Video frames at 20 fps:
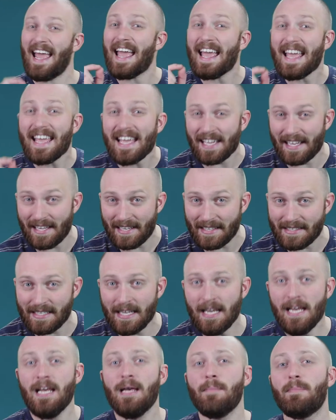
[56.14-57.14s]
And
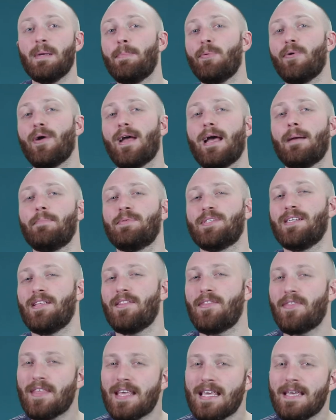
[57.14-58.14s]
be perhaps
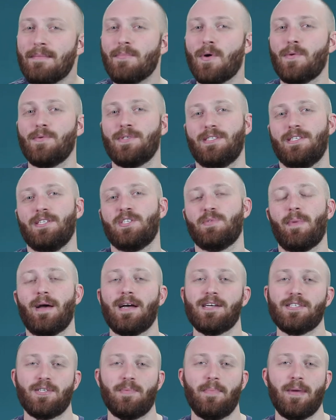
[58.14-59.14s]
the most
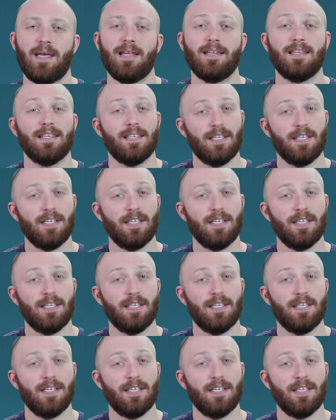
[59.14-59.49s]
despised band in